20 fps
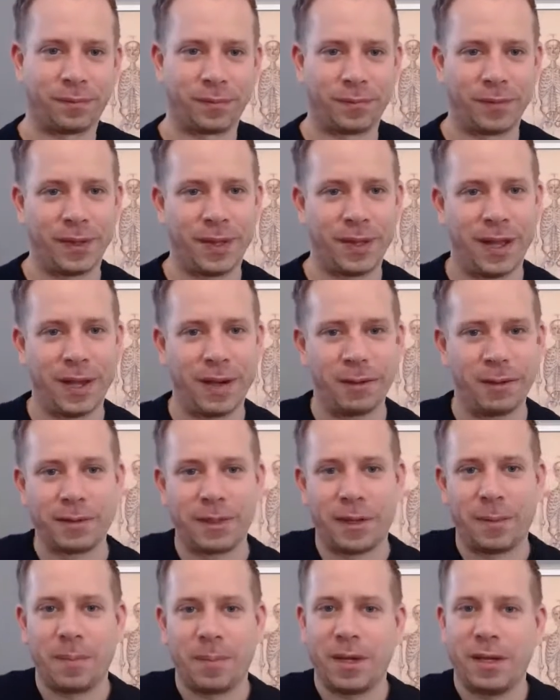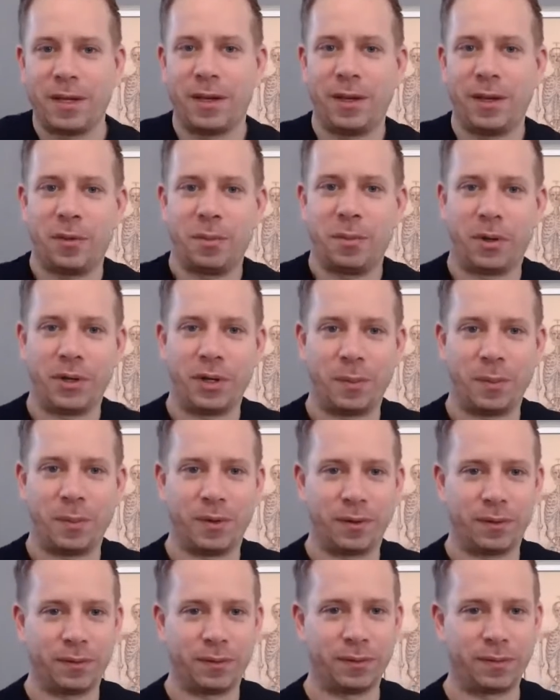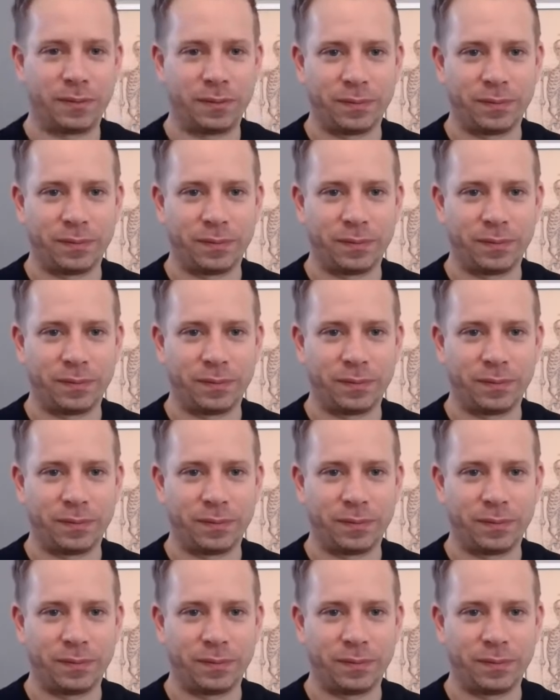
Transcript: And how is that making your body move?